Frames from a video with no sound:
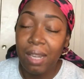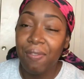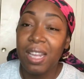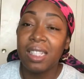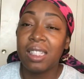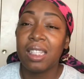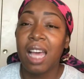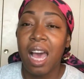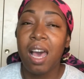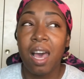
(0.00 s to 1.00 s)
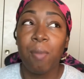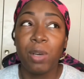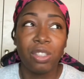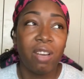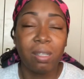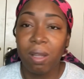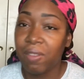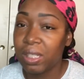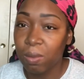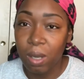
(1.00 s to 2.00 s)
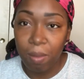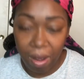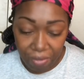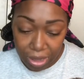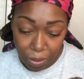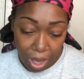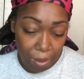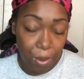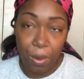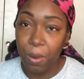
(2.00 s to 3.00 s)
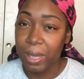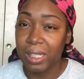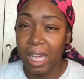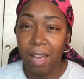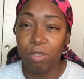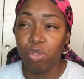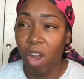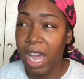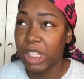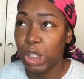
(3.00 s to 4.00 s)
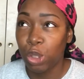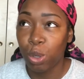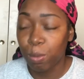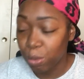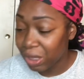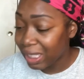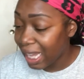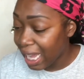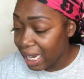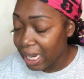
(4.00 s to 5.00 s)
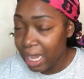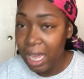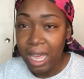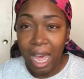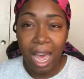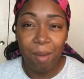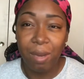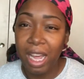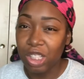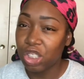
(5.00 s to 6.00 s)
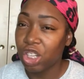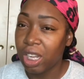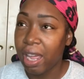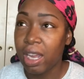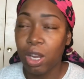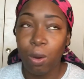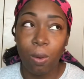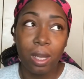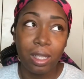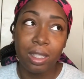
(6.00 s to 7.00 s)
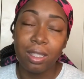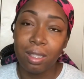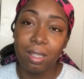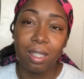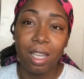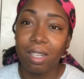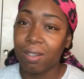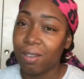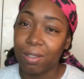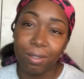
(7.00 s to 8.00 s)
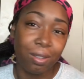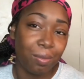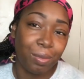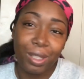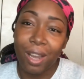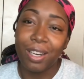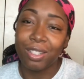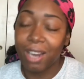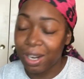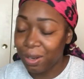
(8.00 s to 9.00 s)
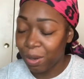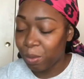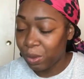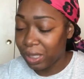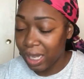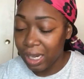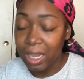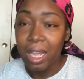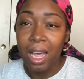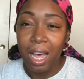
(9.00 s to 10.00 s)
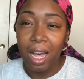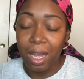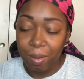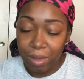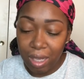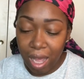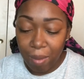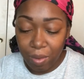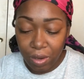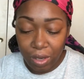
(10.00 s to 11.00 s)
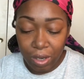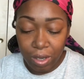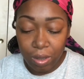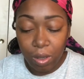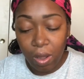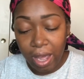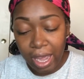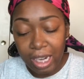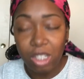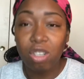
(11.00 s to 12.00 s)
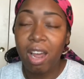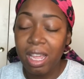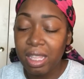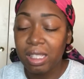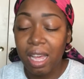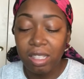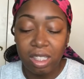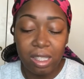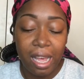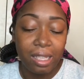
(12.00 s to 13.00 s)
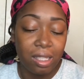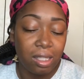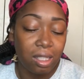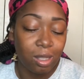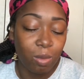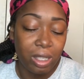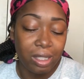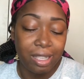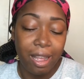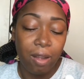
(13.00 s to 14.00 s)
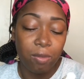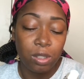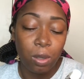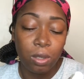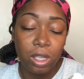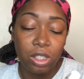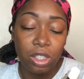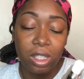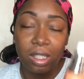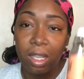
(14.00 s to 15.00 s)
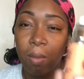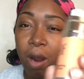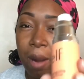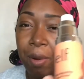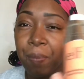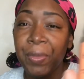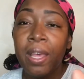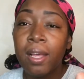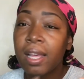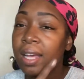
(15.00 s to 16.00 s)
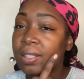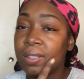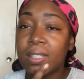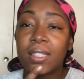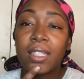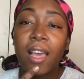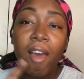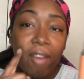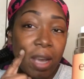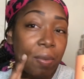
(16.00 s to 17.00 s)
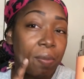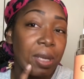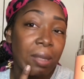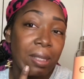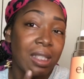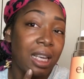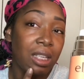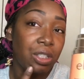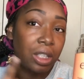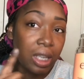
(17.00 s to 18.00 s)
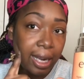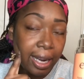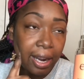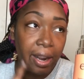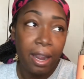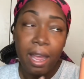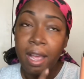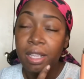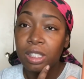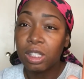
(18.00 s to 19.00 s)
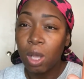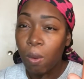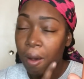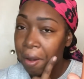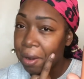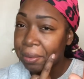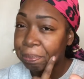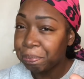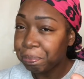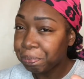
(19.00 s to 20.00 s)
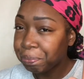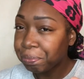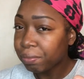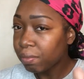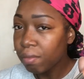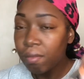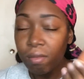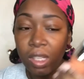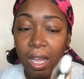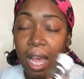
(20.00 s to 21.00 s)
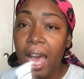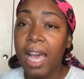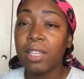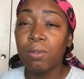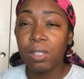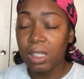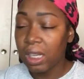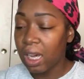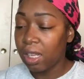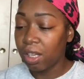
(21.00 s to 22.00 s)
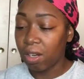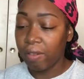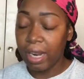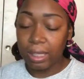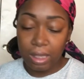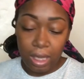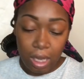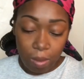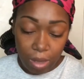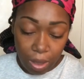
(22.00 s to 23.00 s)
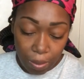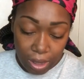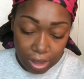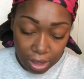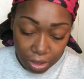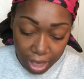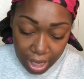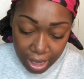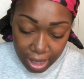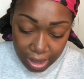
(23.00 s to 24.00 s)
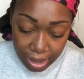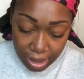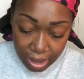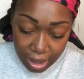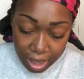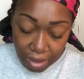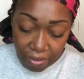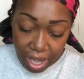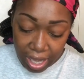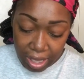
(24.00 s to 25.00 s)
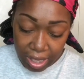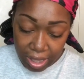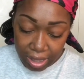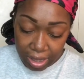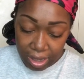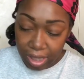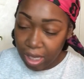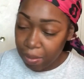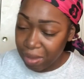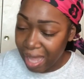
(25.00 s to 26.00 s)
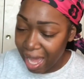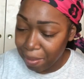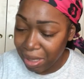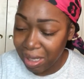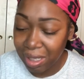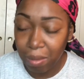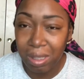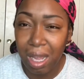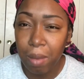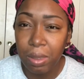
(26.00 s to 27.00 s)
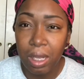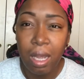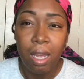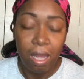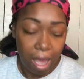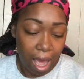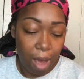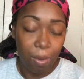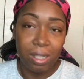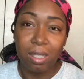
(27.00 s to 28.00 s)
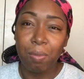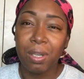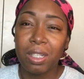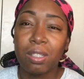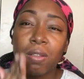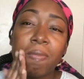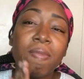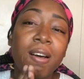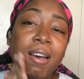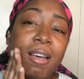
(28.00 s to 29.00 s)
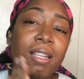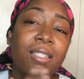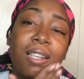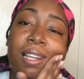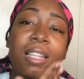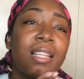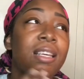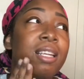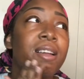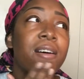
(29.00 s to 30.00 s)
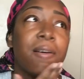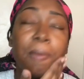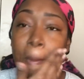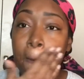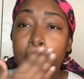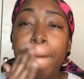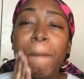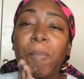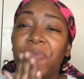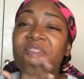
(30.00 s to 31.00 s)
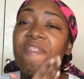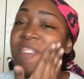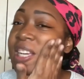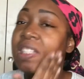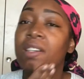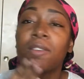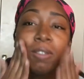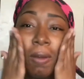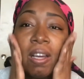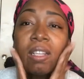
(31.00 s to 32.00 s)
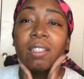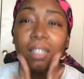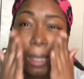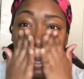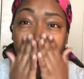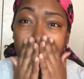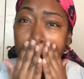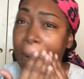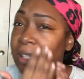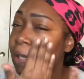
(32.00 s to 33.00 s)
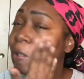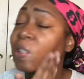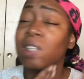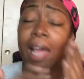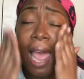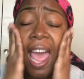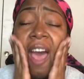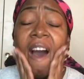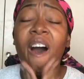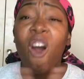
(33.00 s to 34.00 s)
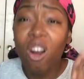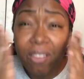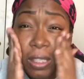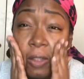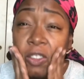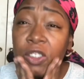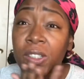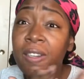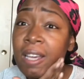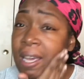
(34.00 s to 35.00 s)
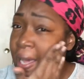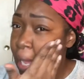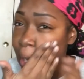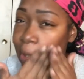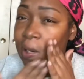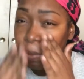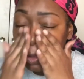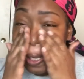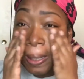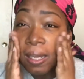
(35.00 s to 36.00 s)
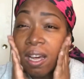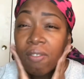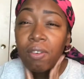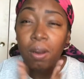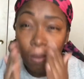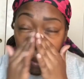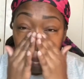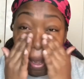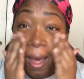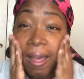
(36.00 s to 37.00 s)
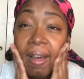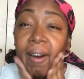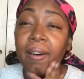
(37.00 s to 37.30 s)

face, I moisturize my face with my face primer always. I have dry to normal skin. I'm not your like oily skin girl. No, I'm sorry, dry to normal skin. I'm gonna go ahead and try this. I just got this week. It's the e.l.f. Toner Adjusting Primer. As you can see, I have hyperpigmentation here. So I usually color correct, but I wanted to try this to see if I can skip that, because sometimes I wind up putting too much, and then the face goes around looking like, I start looking at orange, and then I'm trying to cover it with my